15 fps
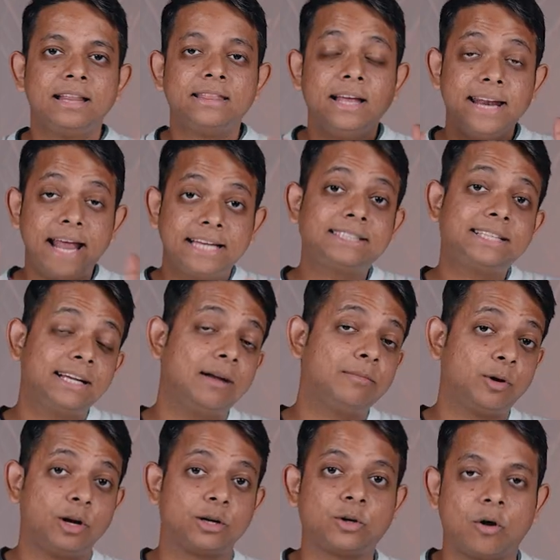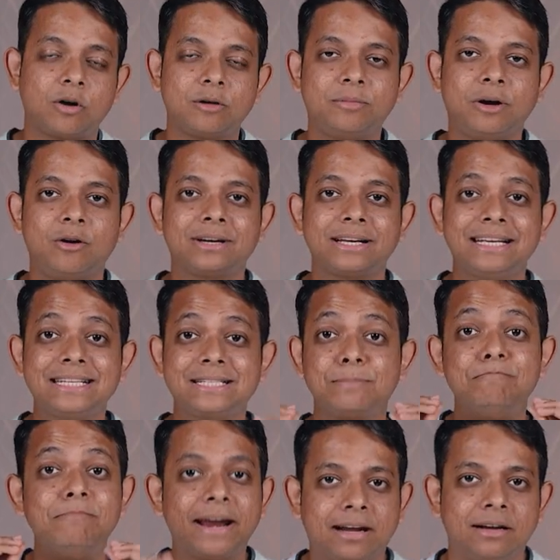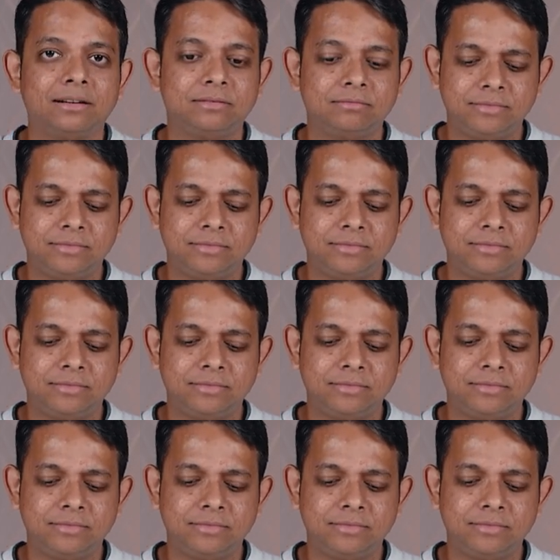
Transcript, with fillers: The next thing I'm going to talk about is metal.